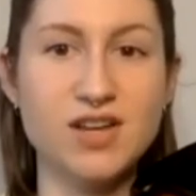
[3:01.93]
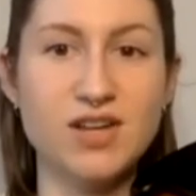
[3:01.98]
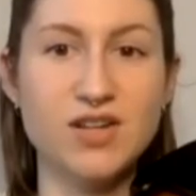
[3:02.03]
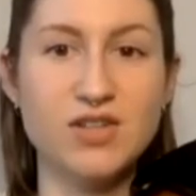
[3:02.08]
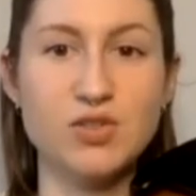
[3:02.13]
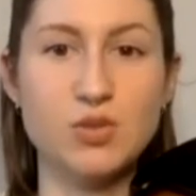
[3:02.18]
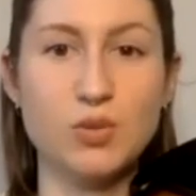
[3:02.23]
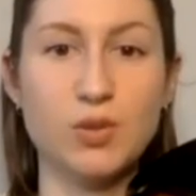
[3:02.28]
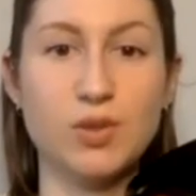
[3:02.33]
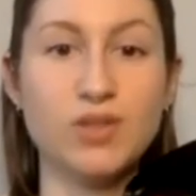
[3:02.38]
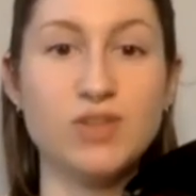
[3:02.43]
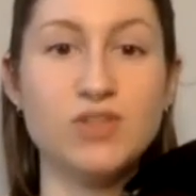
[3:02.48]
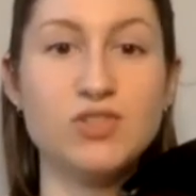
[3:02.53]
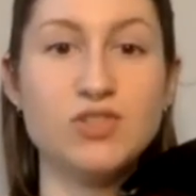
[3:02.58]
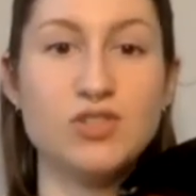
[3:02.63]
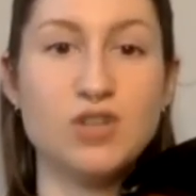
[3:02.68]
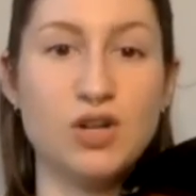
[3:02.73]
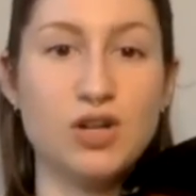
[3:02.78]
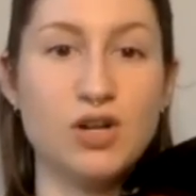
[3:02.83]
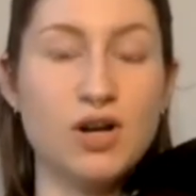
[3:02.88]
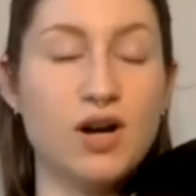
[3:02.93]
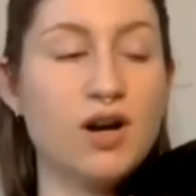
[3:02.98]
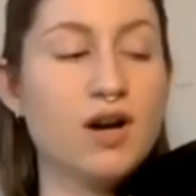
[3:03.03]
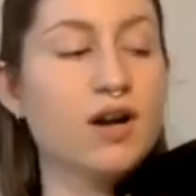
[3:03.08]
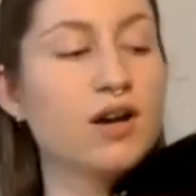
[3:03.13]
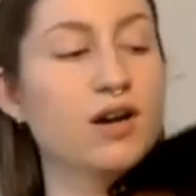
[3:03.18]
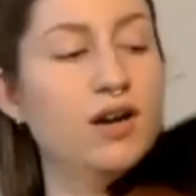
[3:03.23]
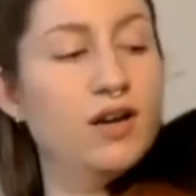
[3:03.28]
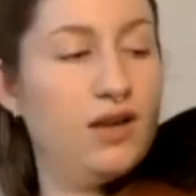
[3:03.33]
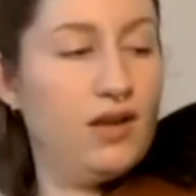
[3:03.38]
So we're gonna start
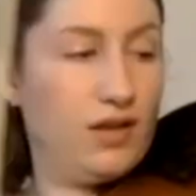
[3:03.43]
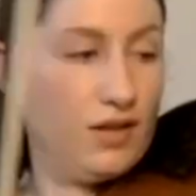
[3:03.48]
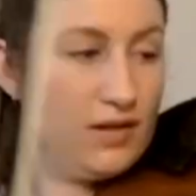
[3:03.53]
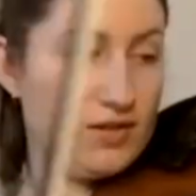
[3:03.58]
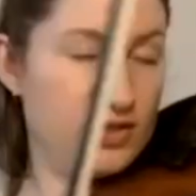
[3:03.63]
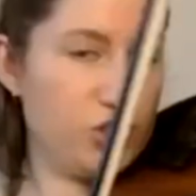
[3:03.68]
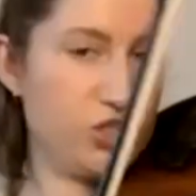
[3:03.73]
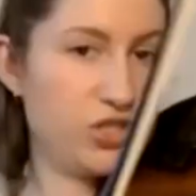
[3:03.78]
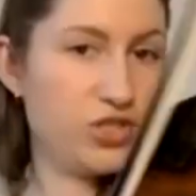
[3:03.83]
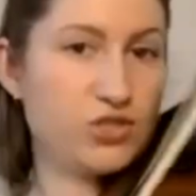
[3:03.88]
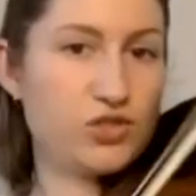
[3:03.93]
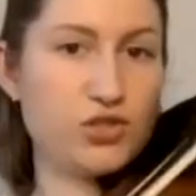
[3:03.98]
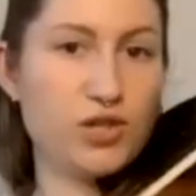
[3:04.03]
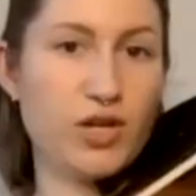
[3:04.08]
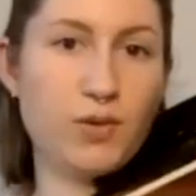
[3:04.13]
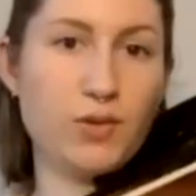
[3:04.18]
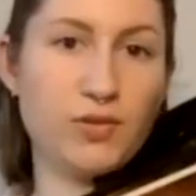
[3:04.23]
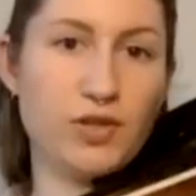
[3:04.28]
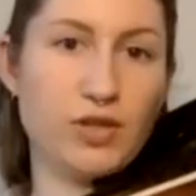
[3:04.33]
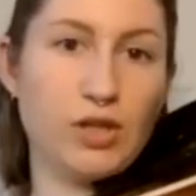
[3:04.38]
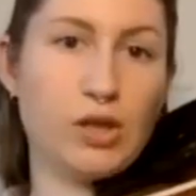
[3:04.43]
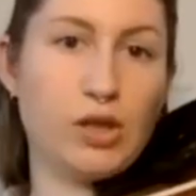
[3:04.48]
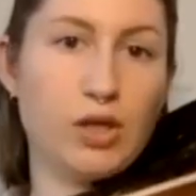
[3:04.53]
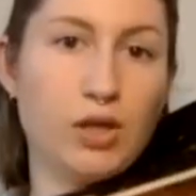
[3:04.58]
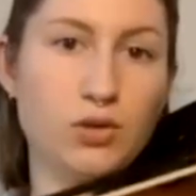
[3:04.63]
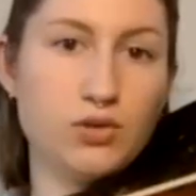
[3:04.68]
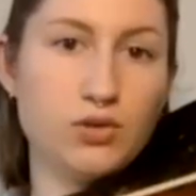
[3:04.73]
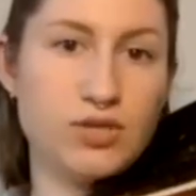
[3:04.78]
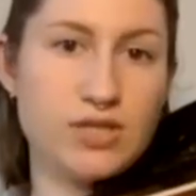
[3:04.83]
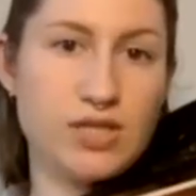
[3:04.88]
on the G string with a
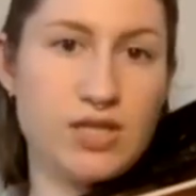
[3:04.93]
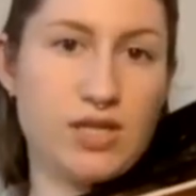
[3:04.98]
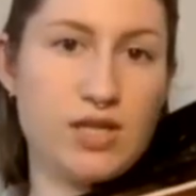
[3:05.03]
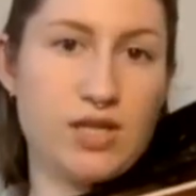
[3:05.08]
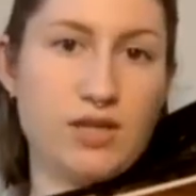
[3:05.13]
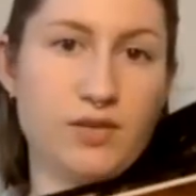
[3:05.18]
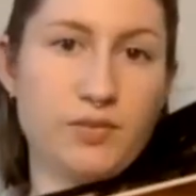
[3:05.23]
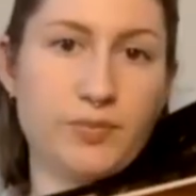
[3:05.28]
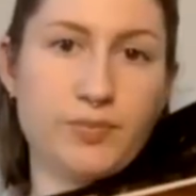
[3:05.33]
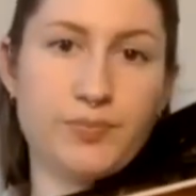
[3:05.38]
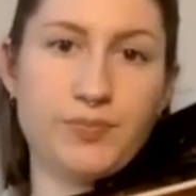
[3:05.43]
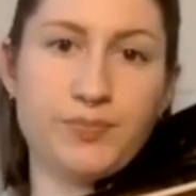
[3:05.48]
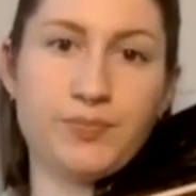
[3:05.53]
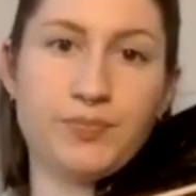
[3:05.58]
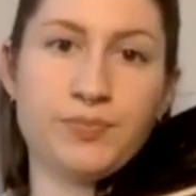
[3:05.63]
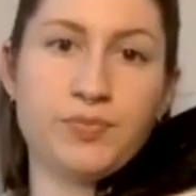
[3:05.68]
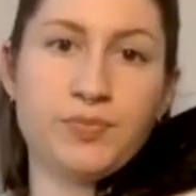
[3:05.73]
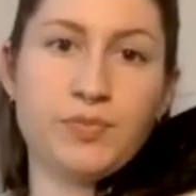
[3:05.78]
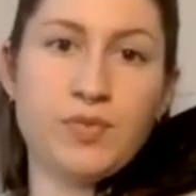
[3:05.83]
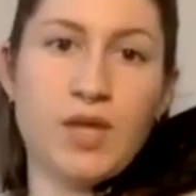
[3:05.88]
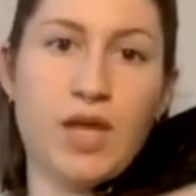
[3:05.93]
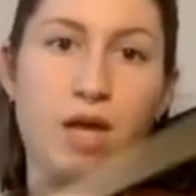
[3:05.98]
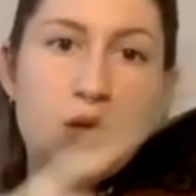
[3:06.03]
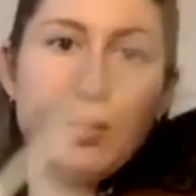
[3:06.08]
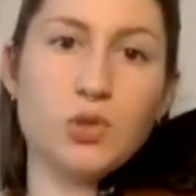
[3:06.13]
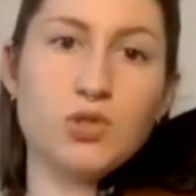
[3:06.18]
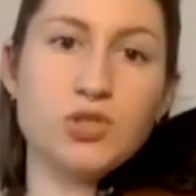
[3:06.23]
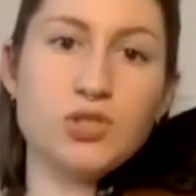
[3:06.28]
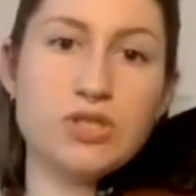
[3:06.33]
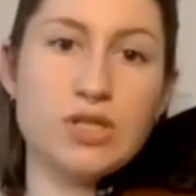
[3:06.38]
low C,
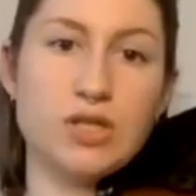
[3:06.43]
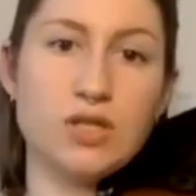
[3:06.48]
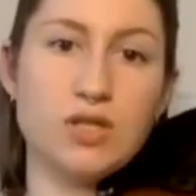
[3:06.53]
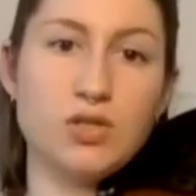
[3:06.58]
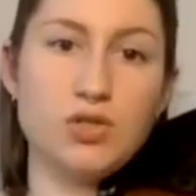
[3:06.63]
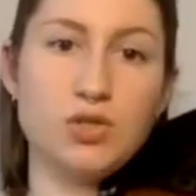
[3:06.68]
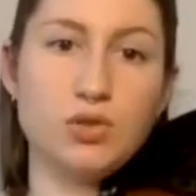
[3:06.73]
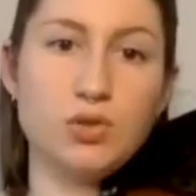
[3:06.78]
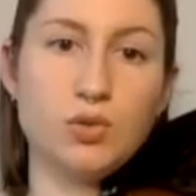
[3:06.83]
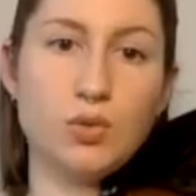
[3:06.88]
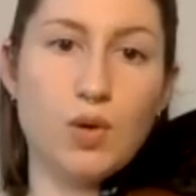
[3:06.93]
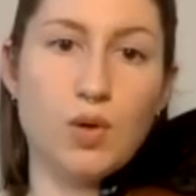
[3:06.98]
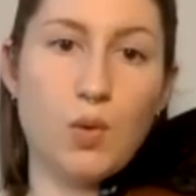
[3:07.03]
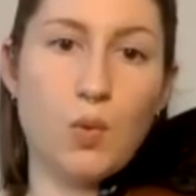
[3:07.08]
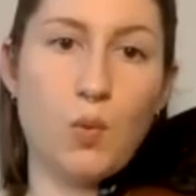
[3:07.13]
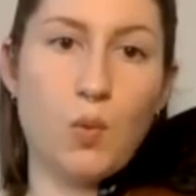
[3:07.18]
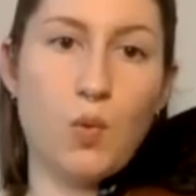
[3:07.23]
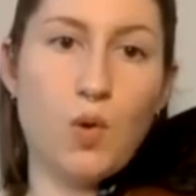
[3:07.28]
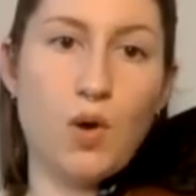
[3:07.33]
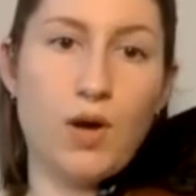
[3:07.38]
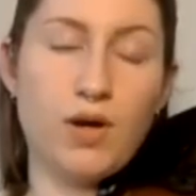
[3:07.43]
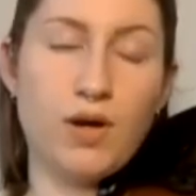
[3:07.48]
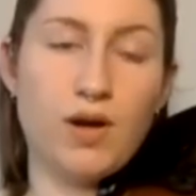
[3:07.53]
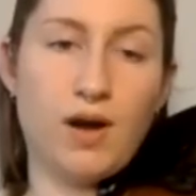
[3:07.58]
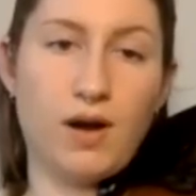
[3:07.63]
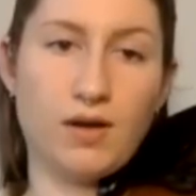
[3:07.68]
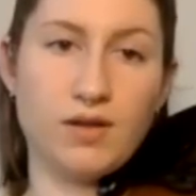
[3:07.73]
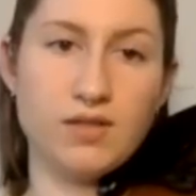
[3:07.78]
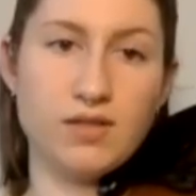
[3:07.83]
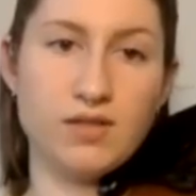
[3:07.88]
and we're just gonna do a one
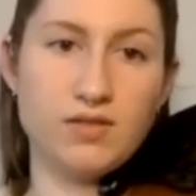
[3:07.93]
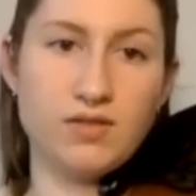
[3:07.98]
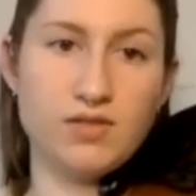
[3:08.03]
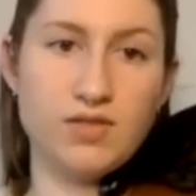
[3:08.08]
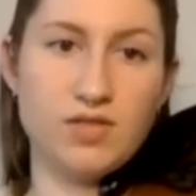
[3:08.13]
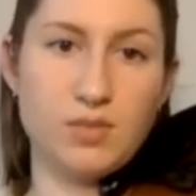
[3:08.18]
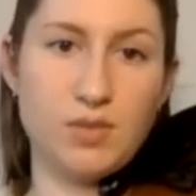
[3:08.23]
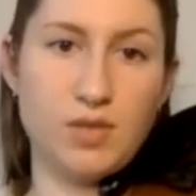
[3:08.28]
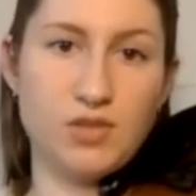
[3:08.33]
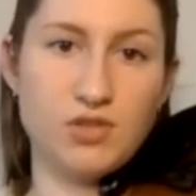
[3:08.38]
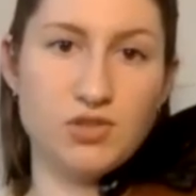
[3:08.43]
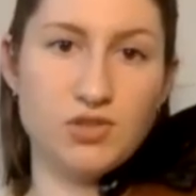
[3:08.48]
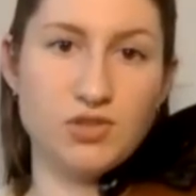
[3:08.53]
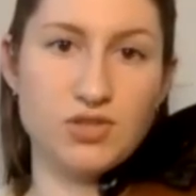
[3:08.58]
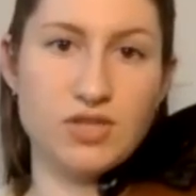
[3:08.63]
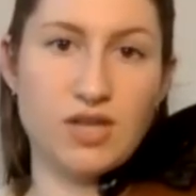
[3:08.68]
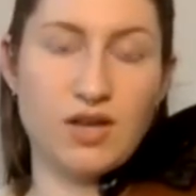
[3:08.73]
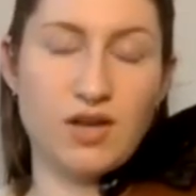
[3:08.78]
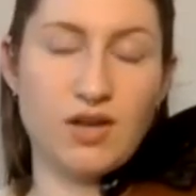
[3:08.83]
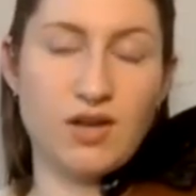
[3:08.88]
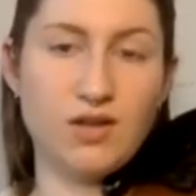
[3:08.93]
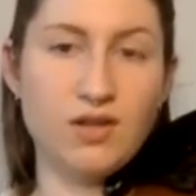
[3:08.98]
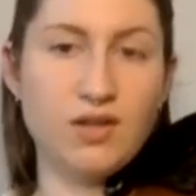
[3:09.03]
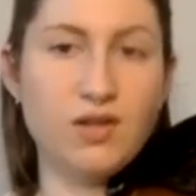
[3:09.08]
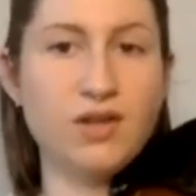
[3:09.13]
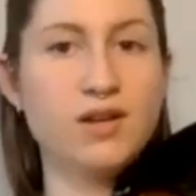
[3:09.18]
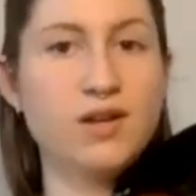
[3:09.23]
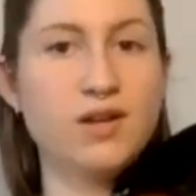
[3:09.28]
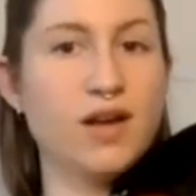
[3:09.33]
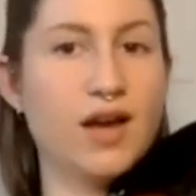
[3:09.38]
octave C major scale
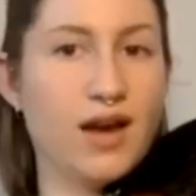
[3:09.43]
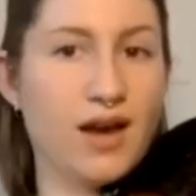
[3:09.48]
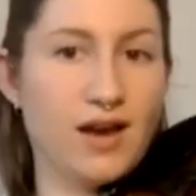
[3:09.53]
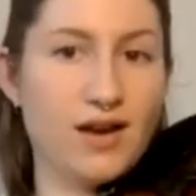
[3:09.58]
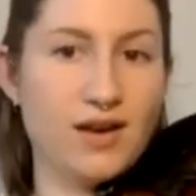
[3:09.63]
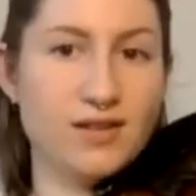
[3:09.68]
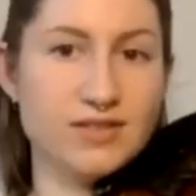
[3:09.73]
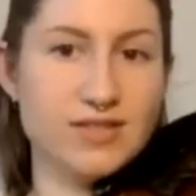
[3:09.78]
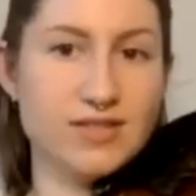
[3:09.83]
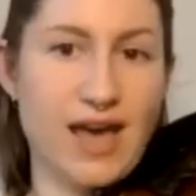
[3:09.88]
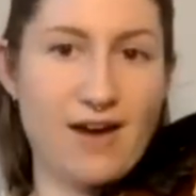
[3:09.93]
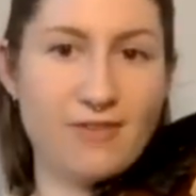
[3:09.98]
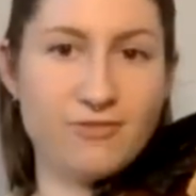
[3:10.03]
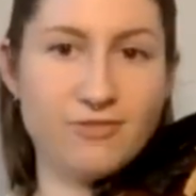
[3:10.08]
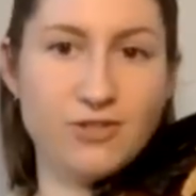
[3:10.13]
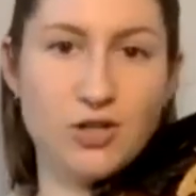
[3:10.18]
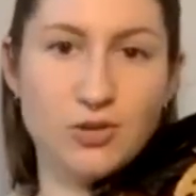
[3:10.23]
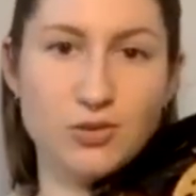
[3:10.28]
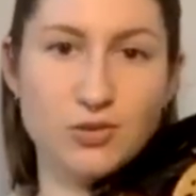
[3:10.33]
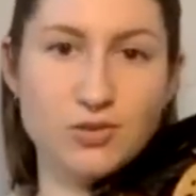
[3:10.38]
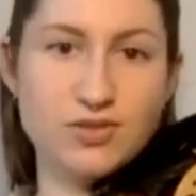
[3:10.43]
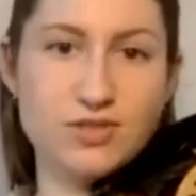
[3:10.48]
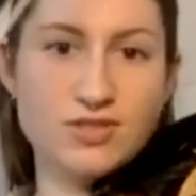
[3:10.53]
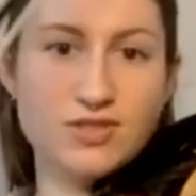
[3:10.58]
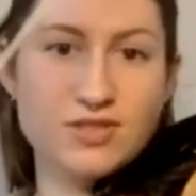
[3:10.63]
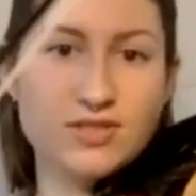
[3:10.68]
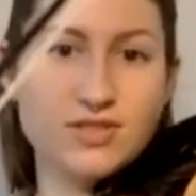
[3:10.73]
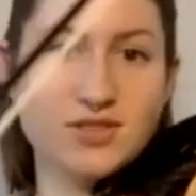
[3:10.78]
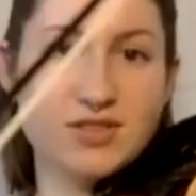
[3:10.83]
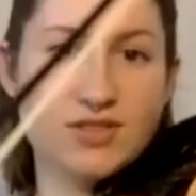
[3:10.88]
as half
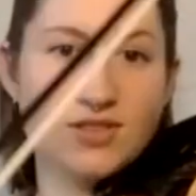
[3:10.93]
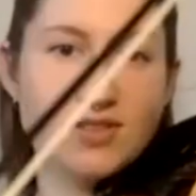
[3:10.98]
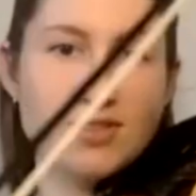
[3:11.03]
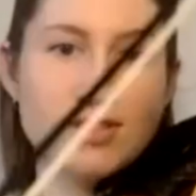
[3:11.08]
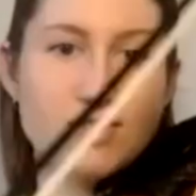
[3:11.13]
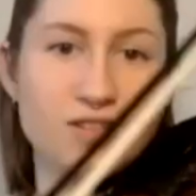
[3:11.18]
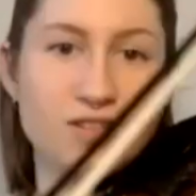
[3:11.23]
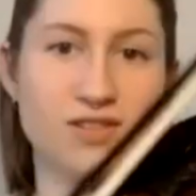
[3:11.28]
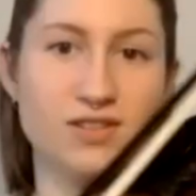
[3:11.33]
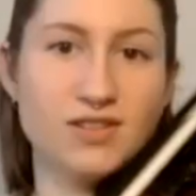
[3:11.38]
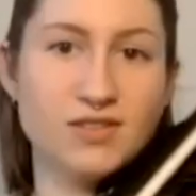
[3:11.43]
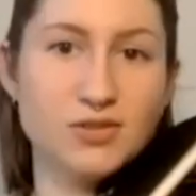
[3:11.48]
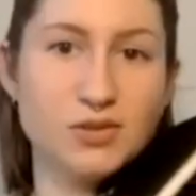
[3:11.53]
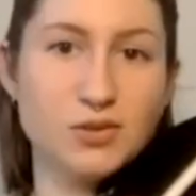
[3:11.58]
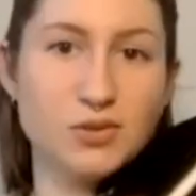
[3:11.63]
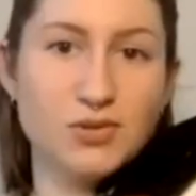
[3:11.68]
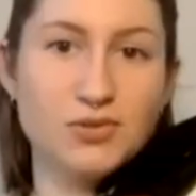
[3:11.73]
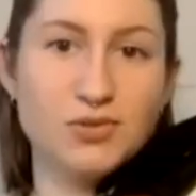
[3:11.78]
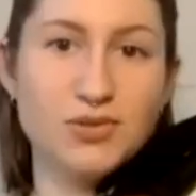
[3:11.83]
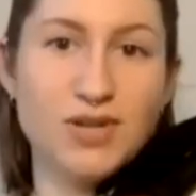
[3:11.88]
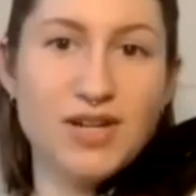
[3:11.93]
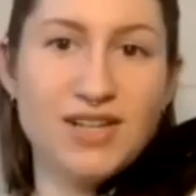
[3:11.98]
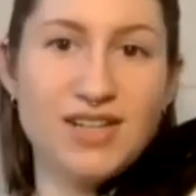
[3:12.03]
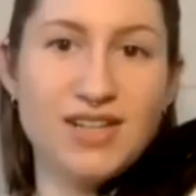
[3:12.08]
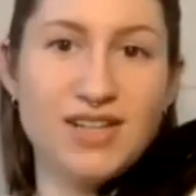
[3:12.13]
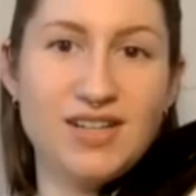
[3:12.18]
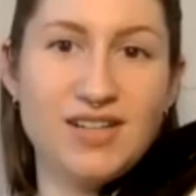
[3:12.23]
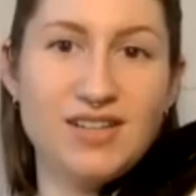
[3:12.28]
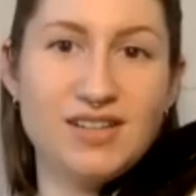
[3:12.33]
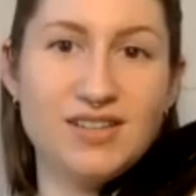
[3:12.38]
notes. Everyone
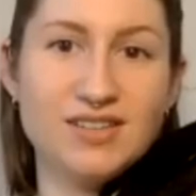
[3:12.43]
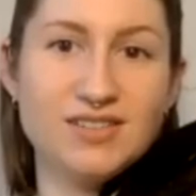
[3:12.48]
ready?